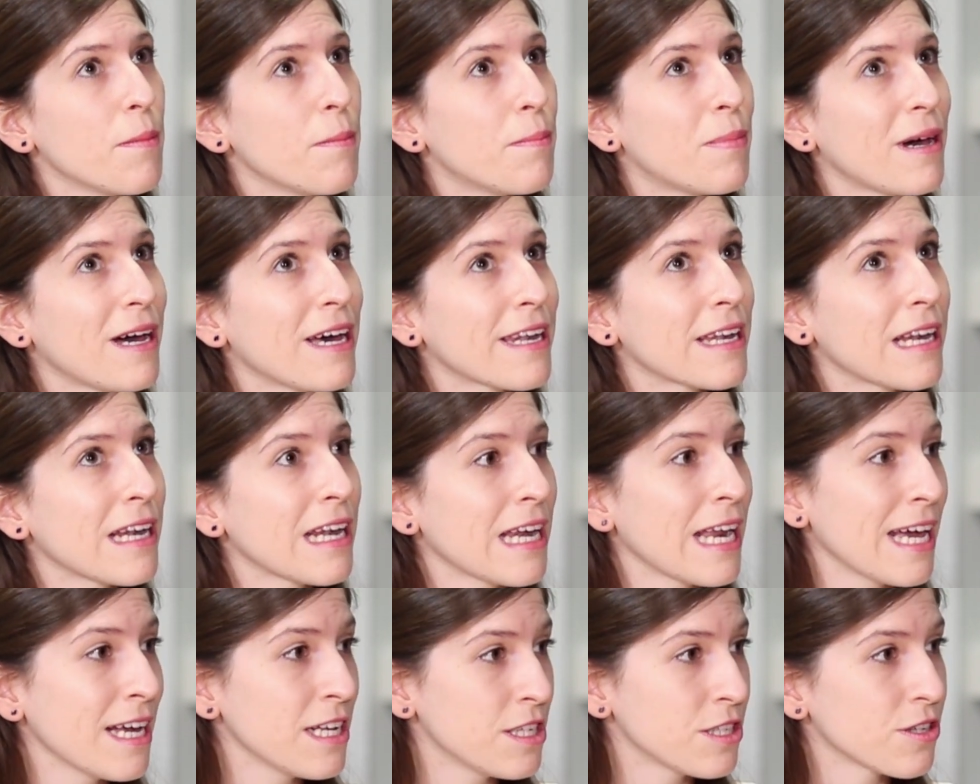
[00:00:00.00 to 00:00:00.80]
But
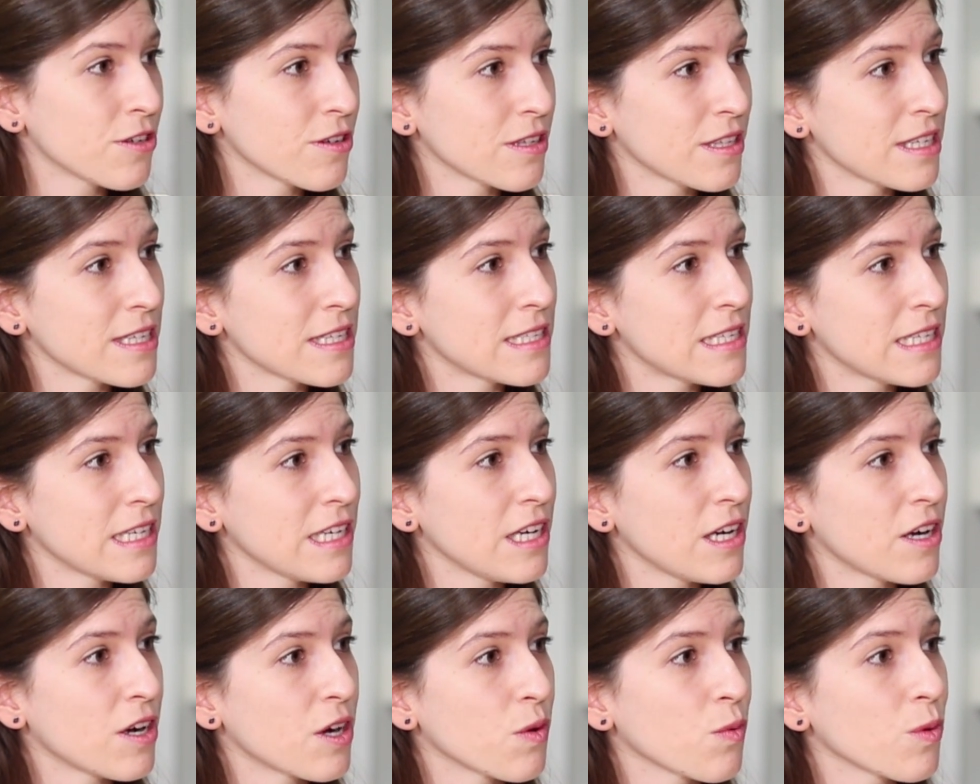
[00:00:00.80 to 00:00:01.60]
later this
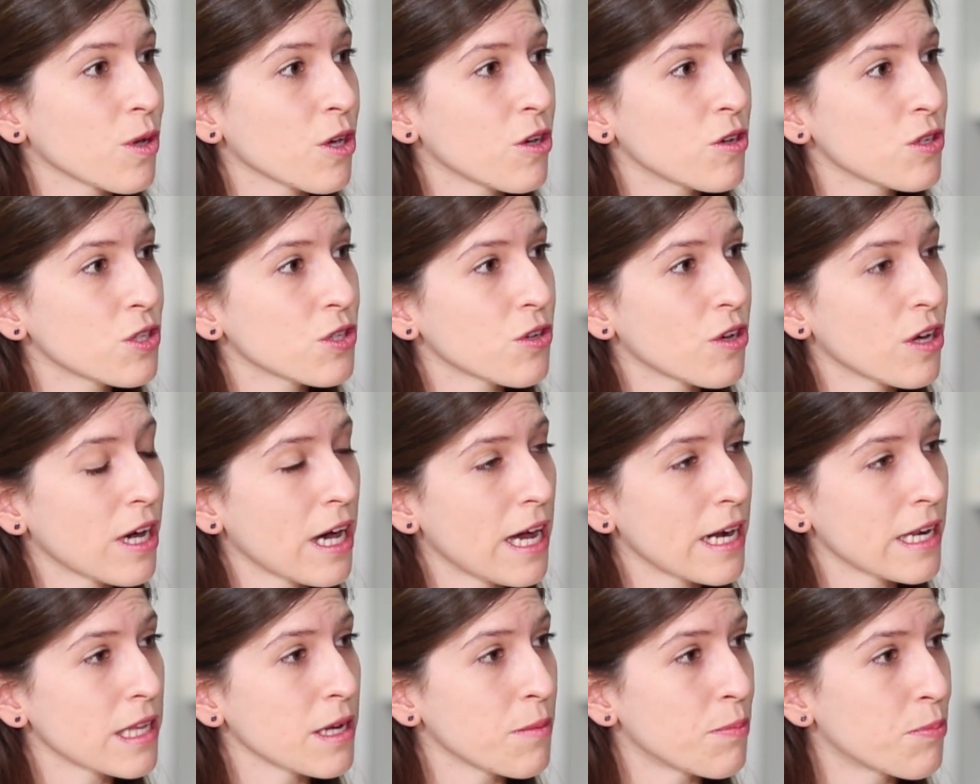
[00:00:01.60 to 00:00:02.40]
year, we also
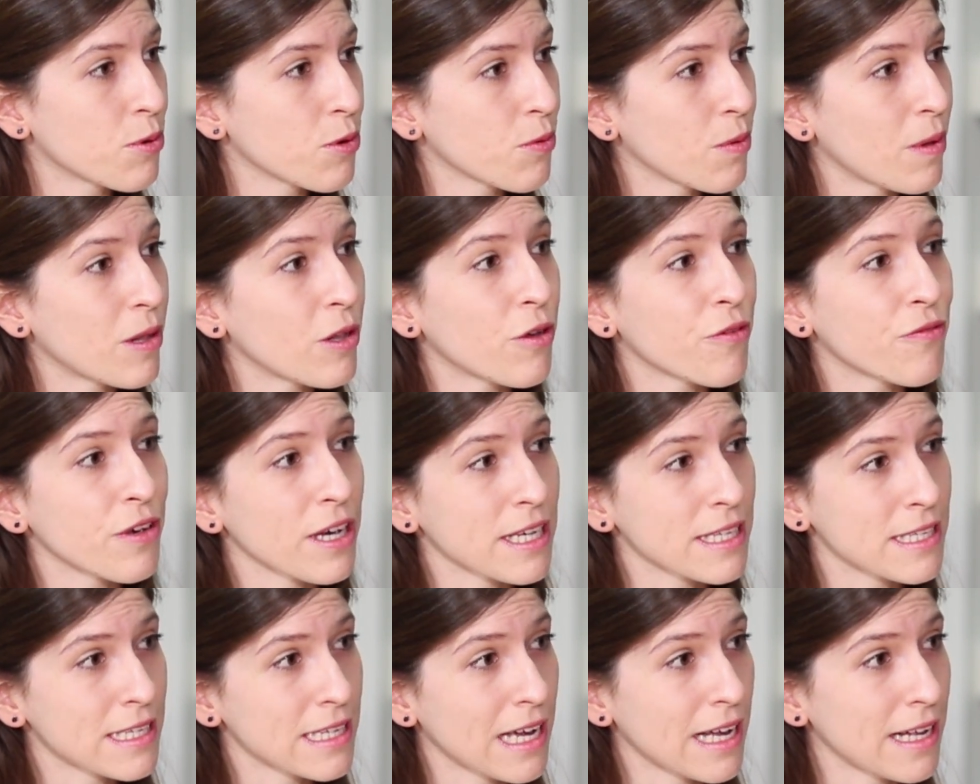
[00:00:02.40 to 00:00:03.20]
had the approval of
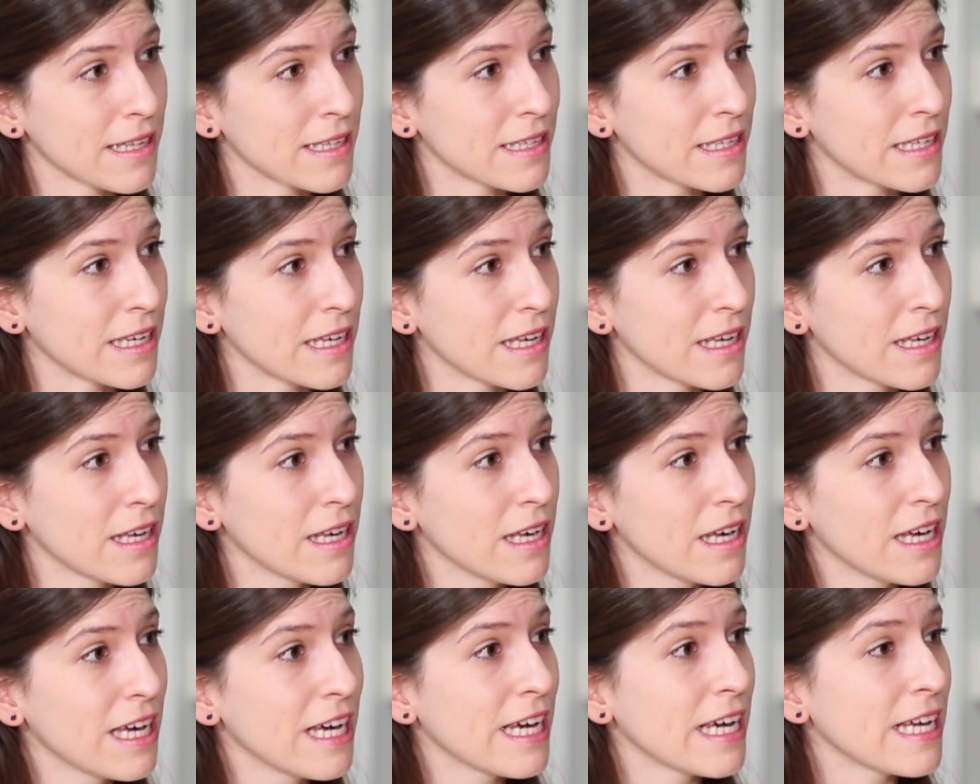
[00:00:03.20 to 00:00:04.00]
Xtandi
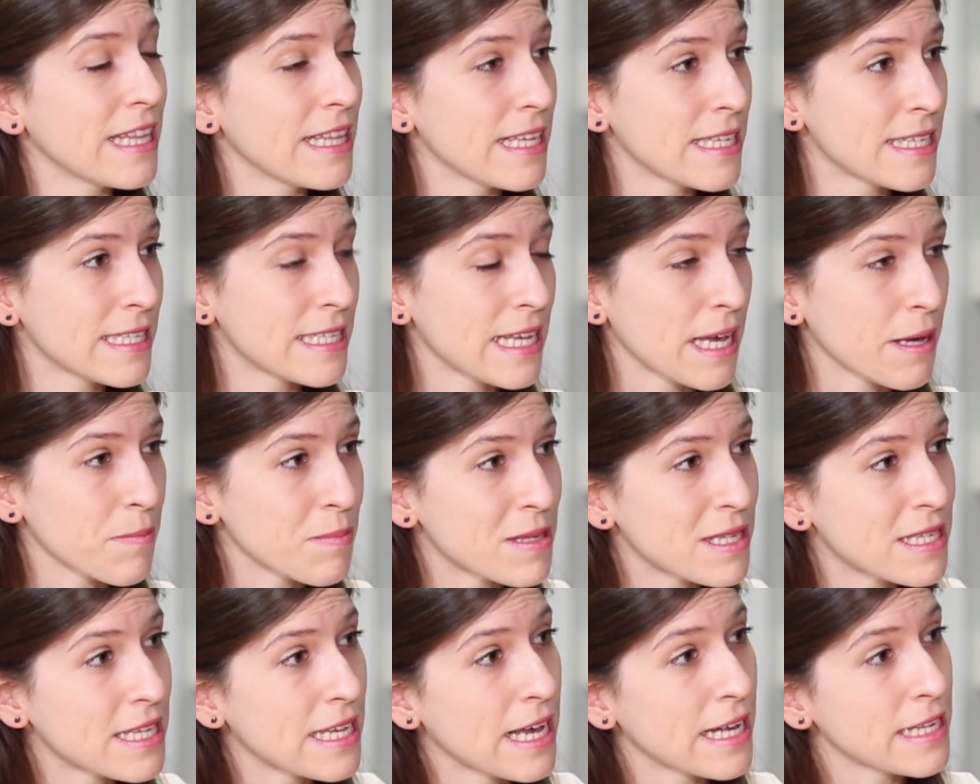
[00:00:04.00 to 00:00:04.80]
in the same
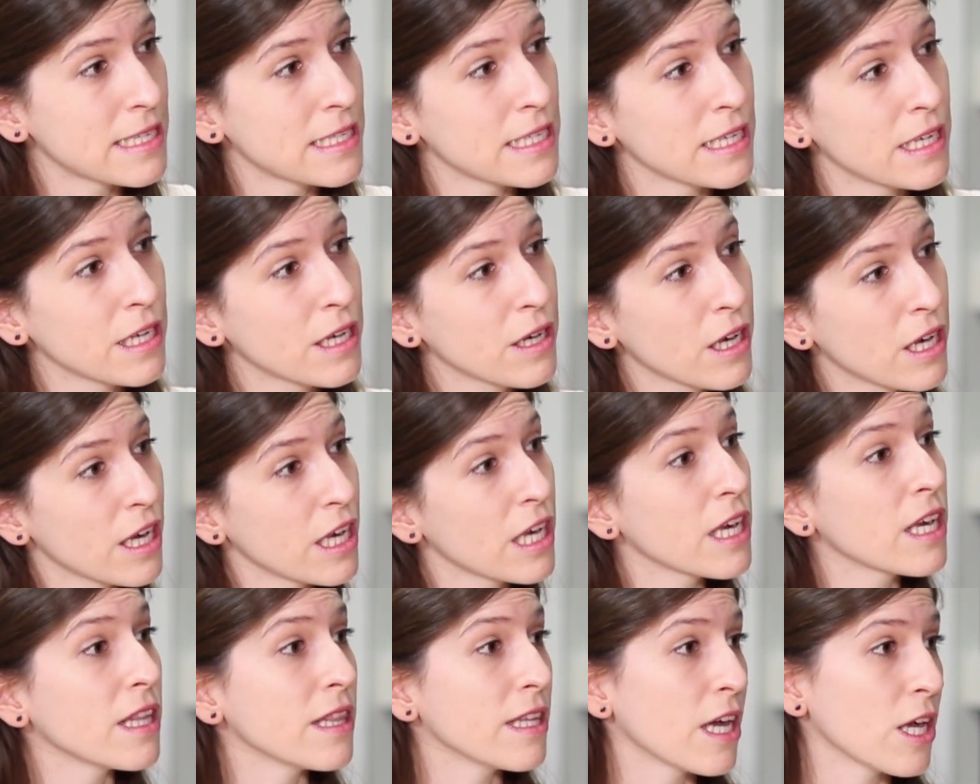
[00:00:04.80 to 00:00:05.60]
setting
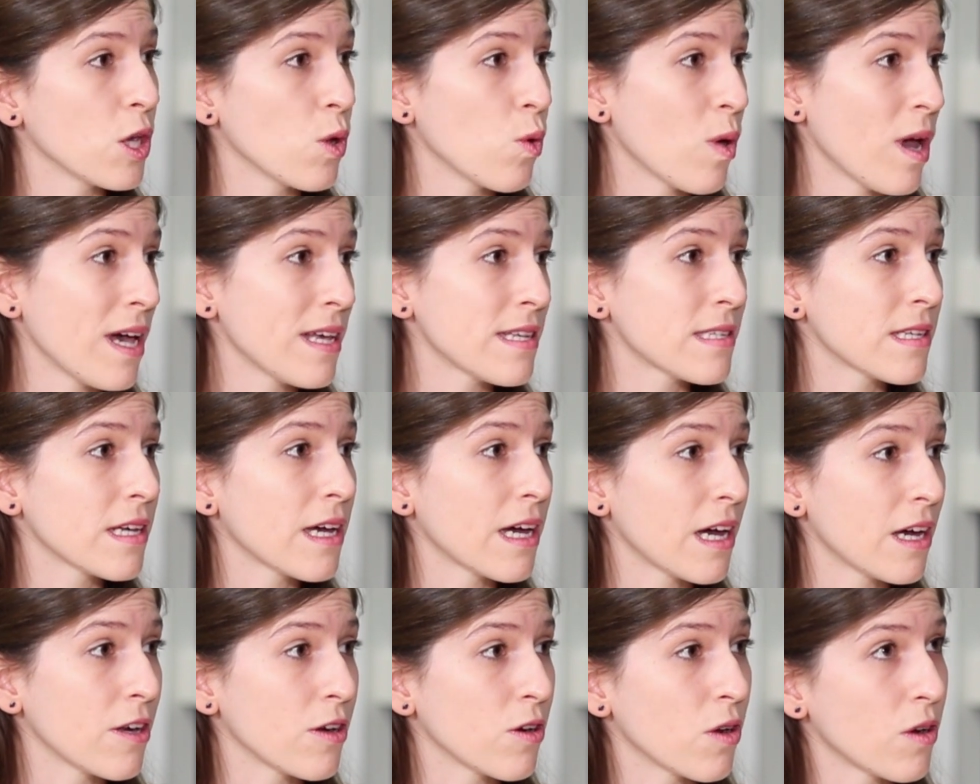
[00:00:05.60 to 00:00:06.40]
in the US
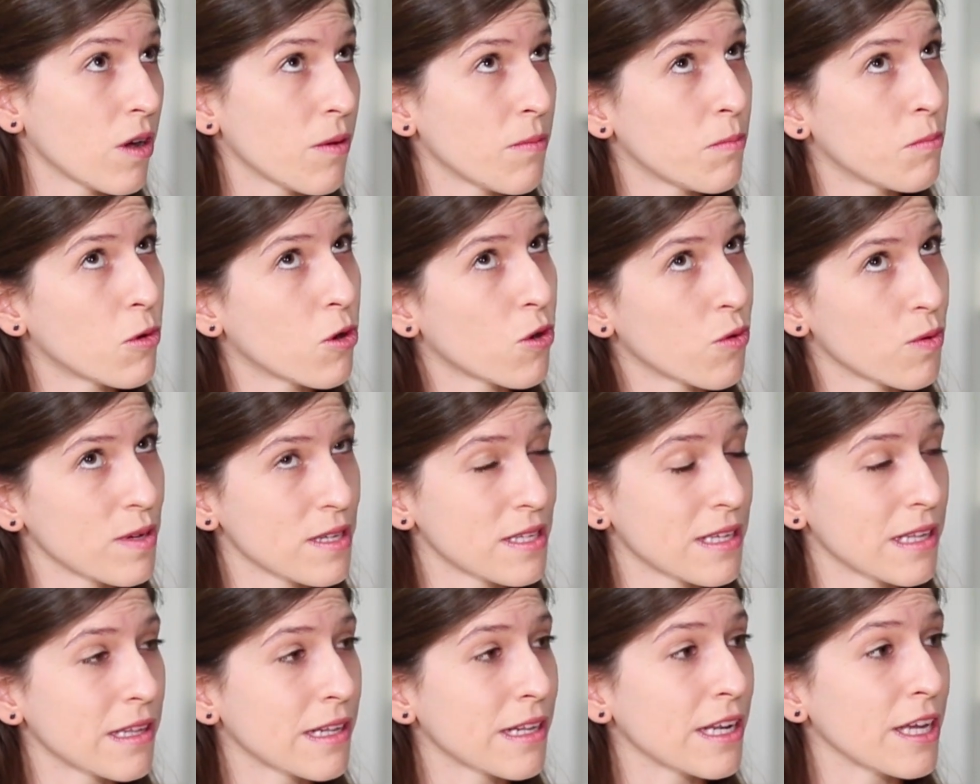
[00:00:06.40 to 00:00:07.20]
and more
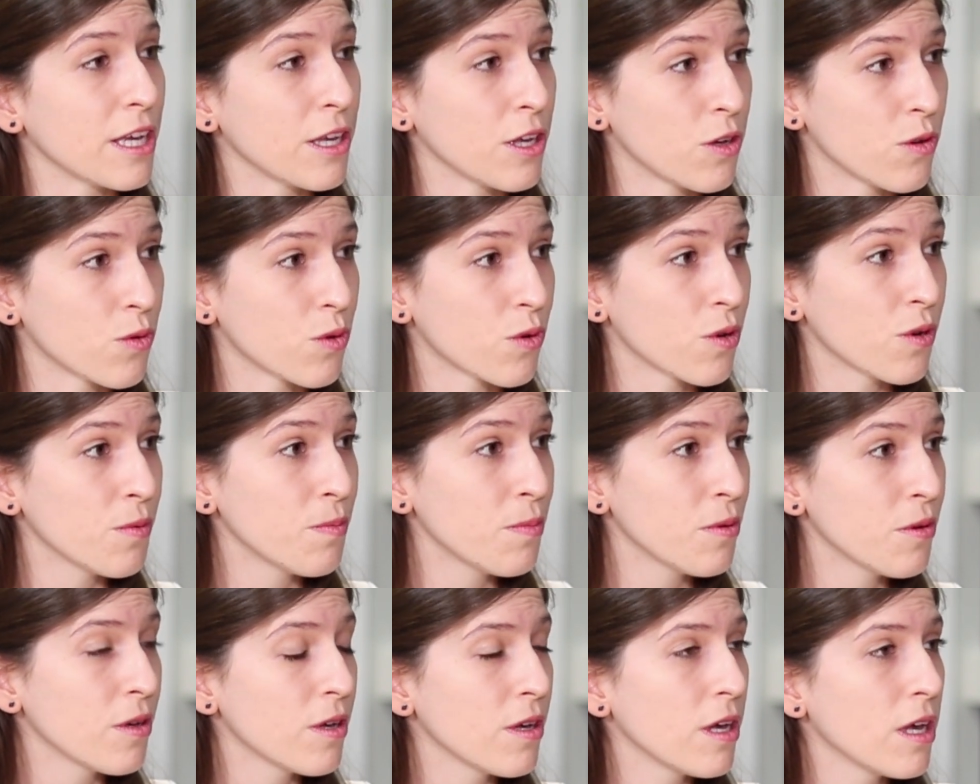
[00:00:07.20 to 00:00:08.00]
recently in
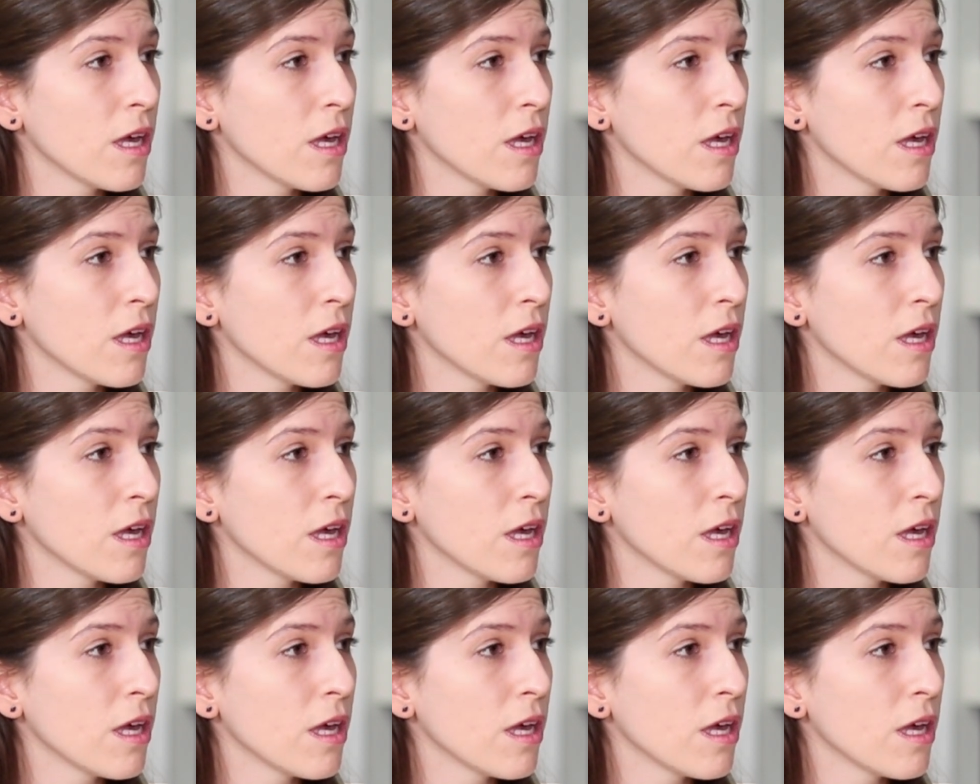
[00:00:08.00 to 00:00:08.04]
Europe.